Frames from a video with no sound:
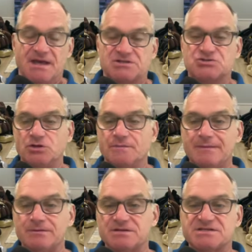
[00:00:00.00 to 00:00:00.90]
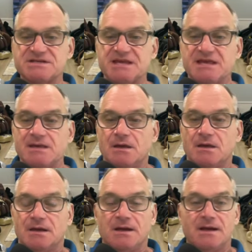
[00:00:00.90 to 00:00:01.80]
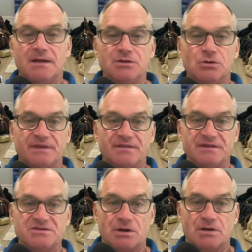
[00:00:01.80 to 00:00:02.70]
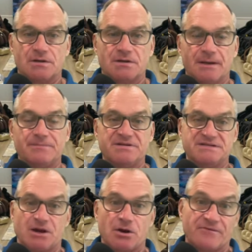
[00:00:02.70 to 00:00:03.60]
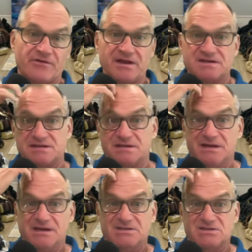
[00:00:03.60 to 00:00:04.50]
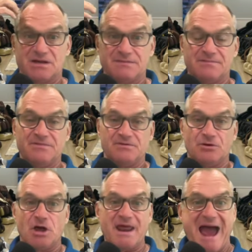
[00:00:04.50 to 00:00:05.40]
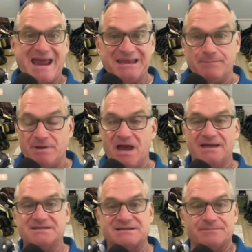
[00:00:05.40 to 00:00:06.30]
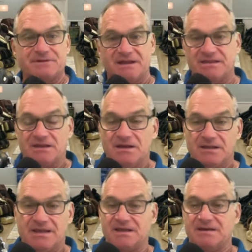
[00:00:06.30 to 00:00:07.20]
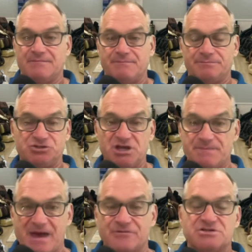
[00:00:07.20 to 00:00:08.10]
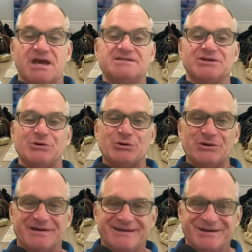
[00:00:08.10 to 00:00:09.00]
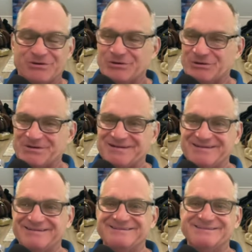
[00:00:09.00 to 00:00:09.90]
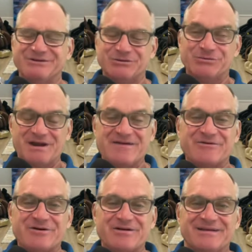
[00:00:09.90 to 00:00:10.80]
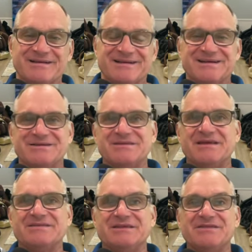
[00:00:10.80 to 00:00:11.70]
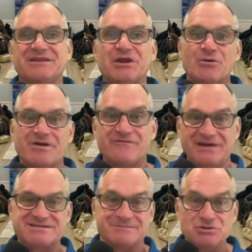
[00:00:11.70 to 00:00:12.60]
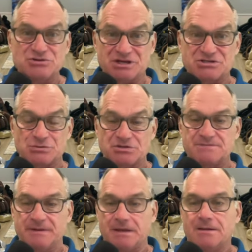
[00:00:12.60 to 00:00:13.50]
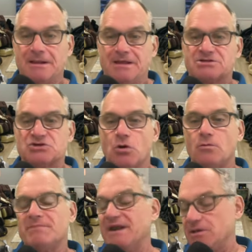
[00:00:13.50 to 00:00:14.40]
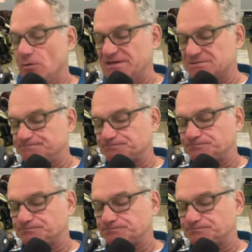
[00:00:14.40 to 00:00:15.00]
And so you'll be able to see, uh, you know, that these are companies that aren't afraid to. Uh, they're not hiding behind something that like uh, cheap advertising or or uh, you know whatever uh, they, they, don't want to face the music so to speak so but anyways